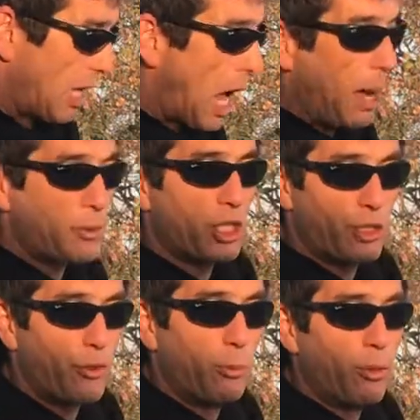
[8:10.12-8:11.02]

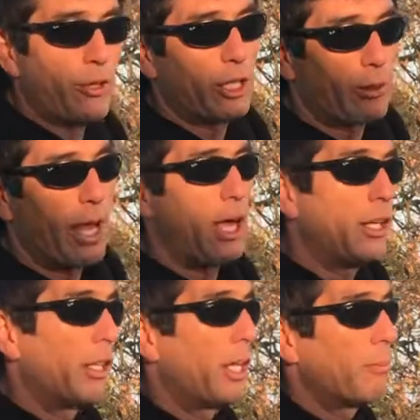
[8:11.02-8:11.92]
options for moving it
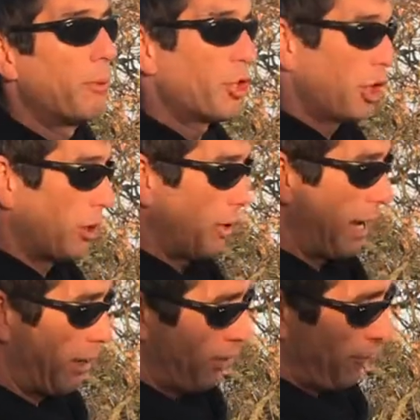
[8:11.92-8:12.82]
around and like pushing it
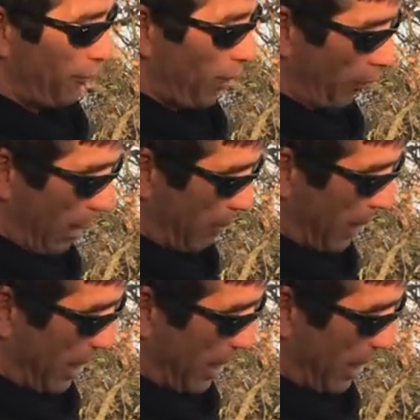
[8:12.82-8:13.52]
around my